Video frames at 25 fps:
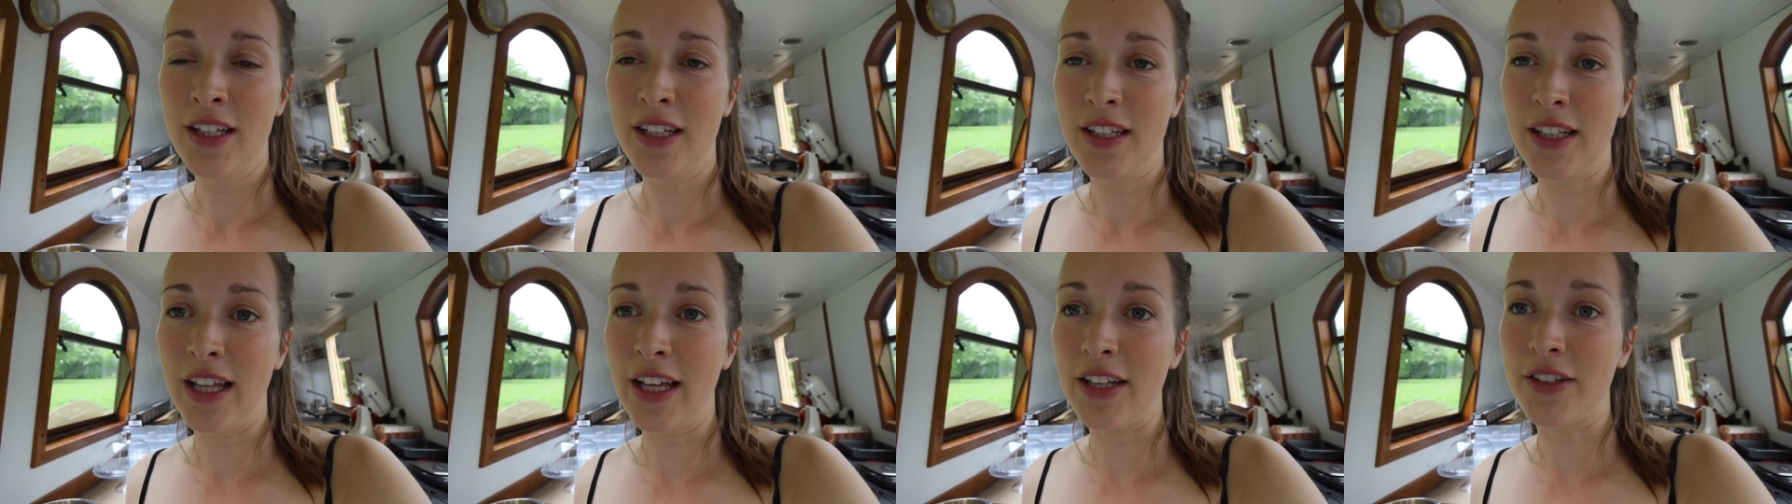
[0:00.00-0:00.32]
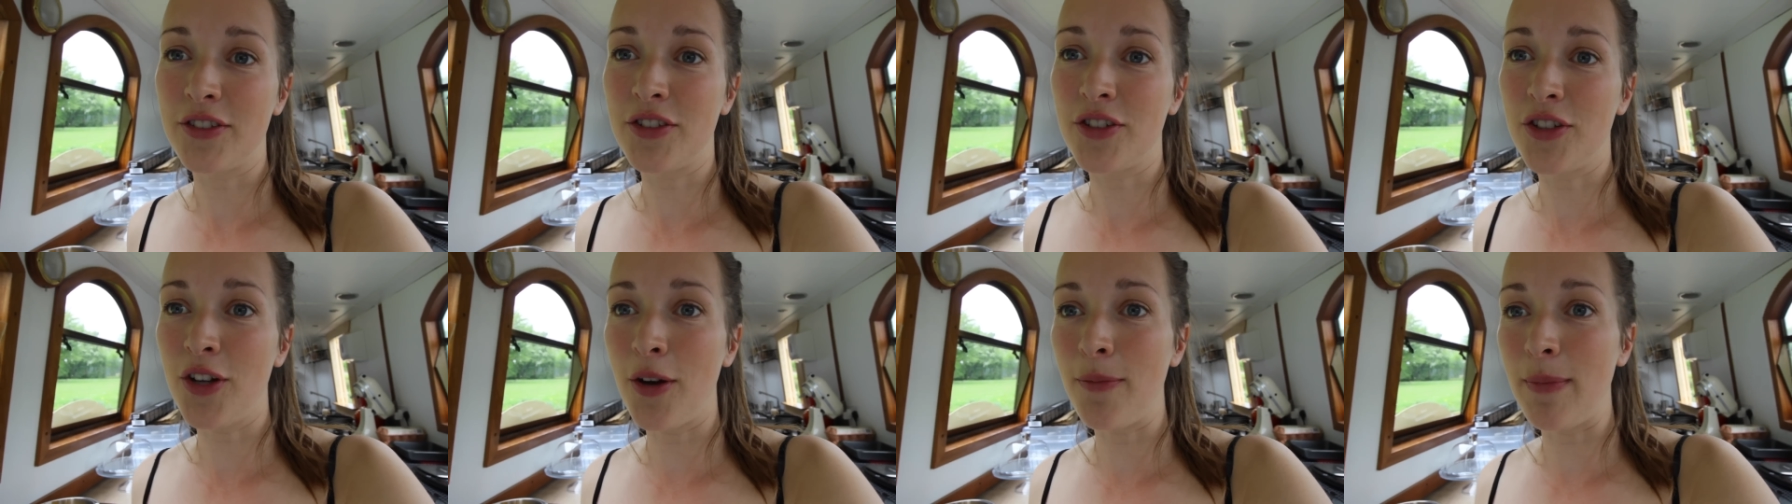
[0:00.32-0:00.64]
Like,
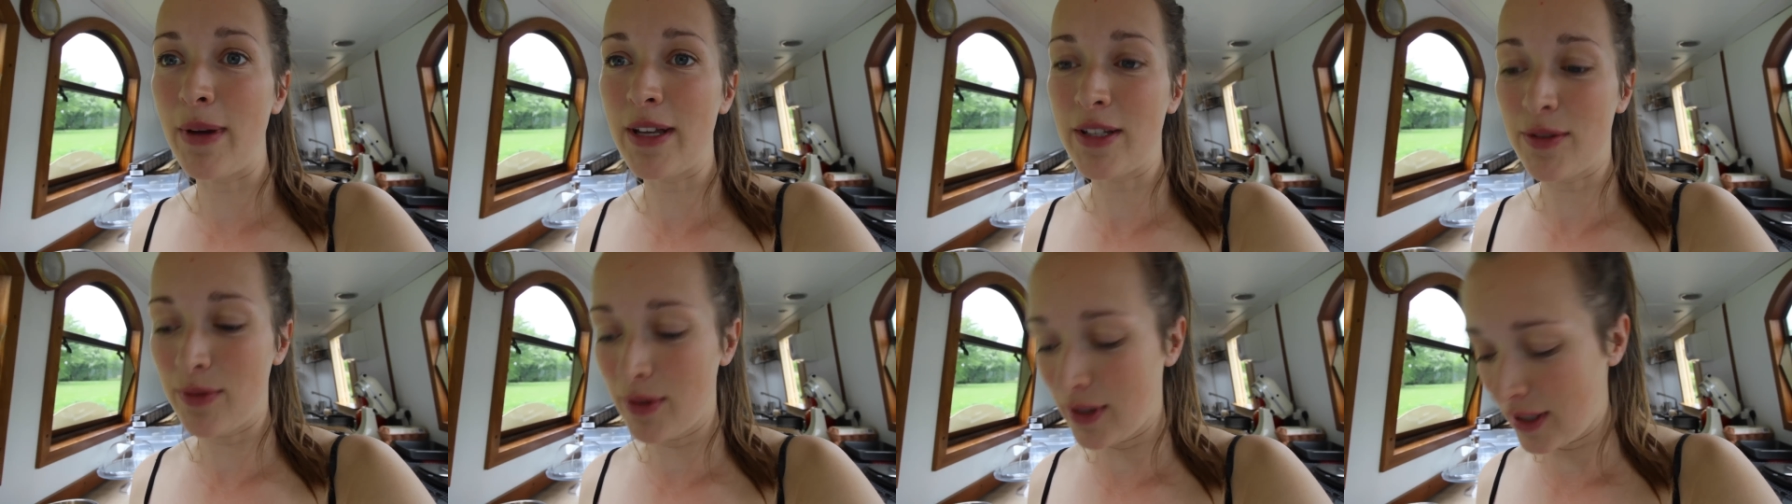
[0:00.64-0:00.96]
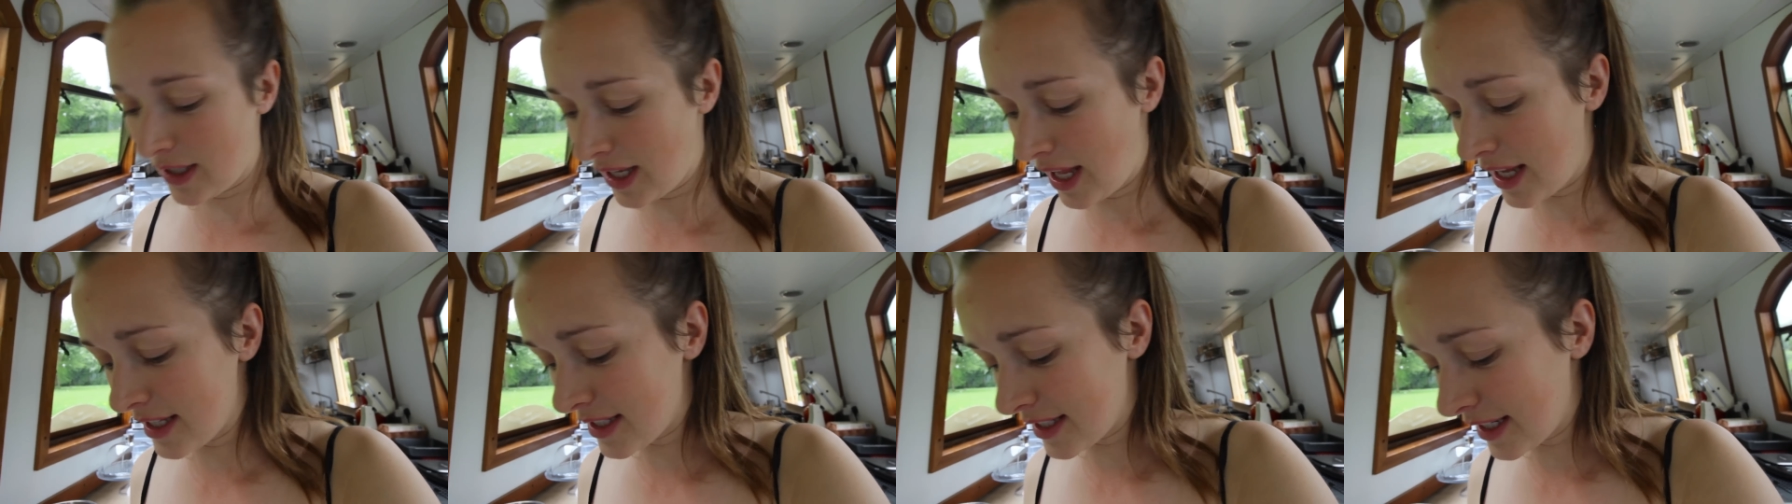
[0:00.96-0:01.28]
don't mess with a
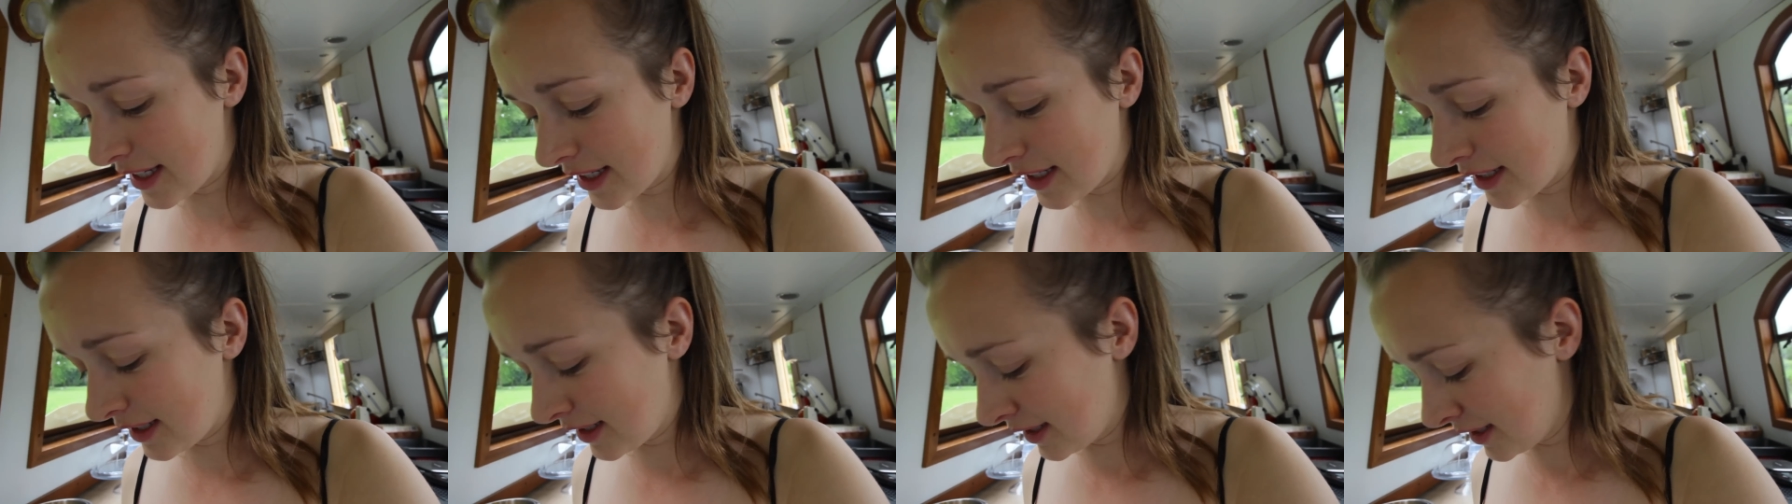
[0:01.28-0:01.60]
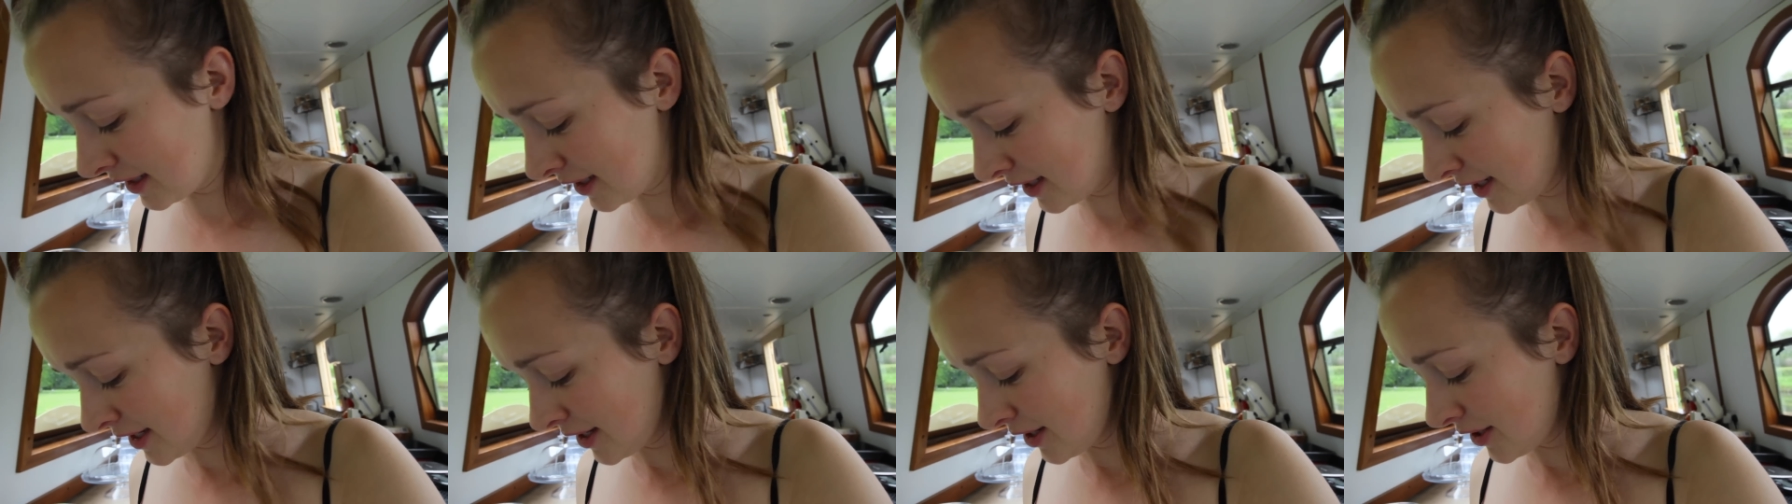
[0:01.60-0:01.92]
classic.
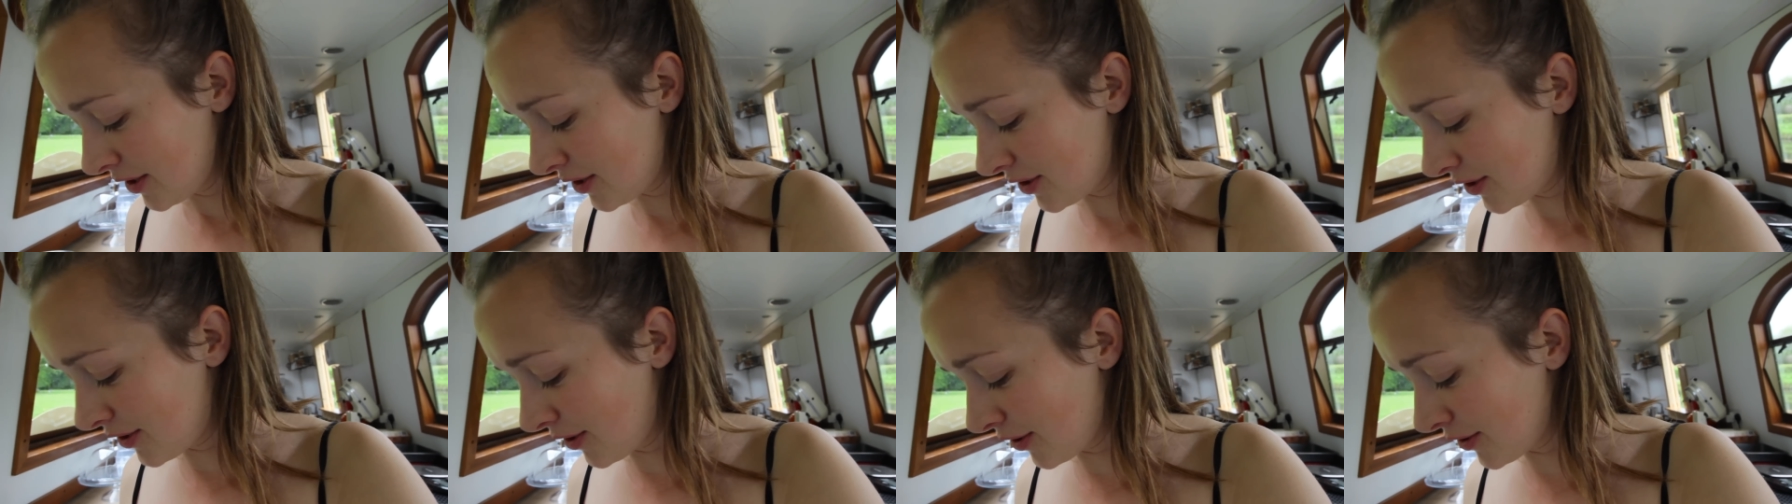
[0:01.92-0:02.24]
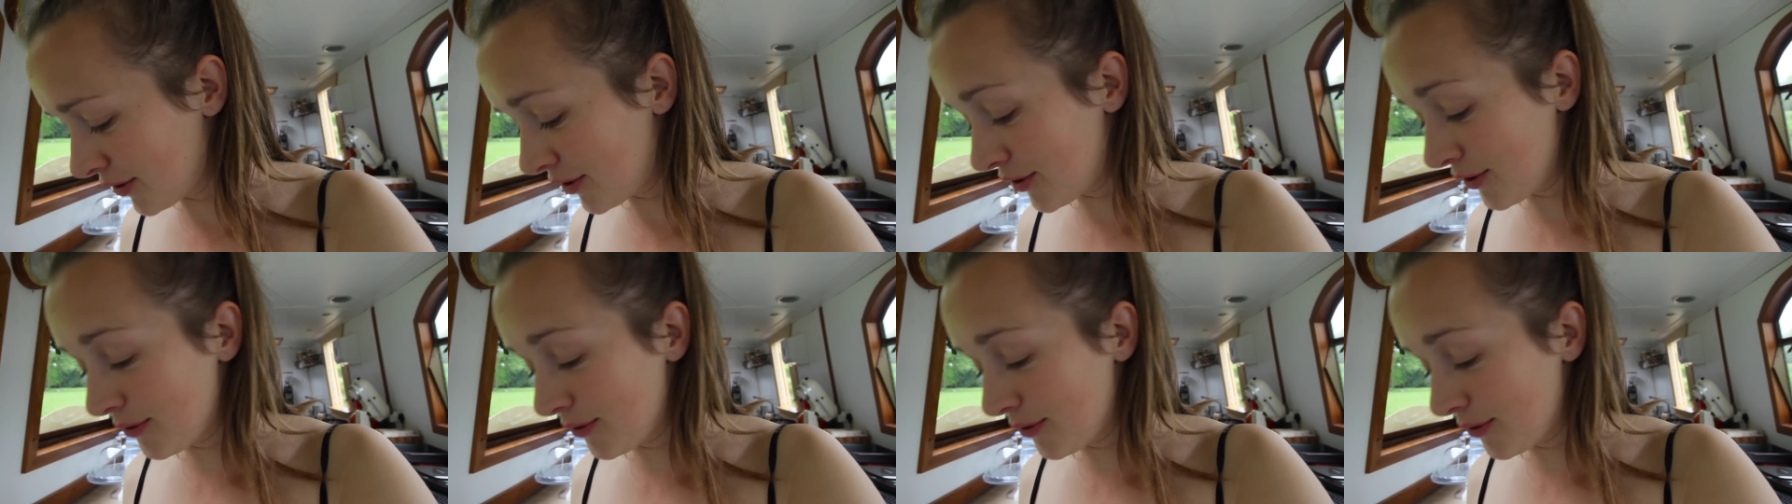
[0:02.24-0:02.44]
Don't